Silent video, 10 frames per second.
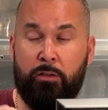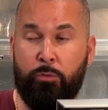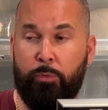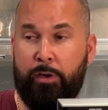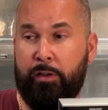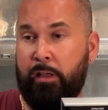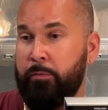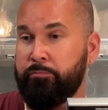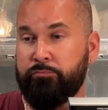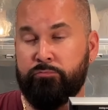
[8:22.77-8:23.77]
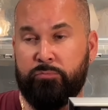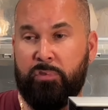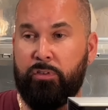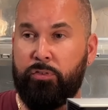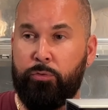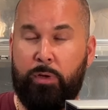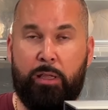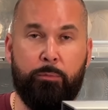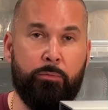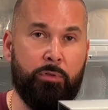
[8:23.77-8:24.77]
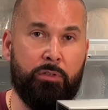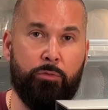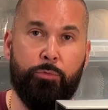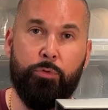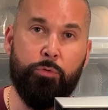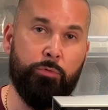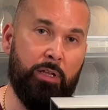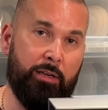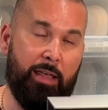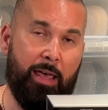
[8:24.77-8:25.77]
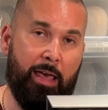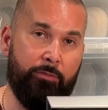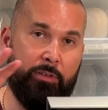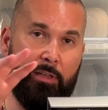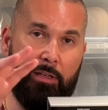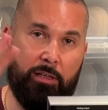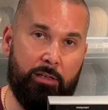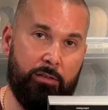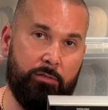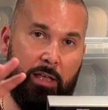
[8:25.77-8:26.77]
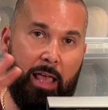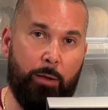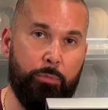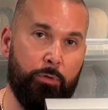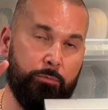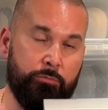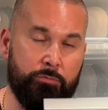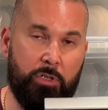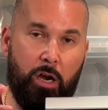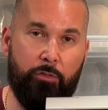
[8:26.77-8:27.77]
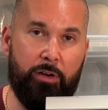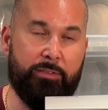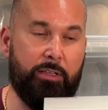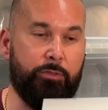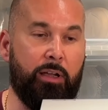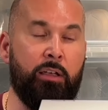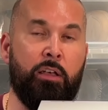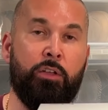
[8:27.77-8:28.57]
where they stream room and they have the album cover, etc.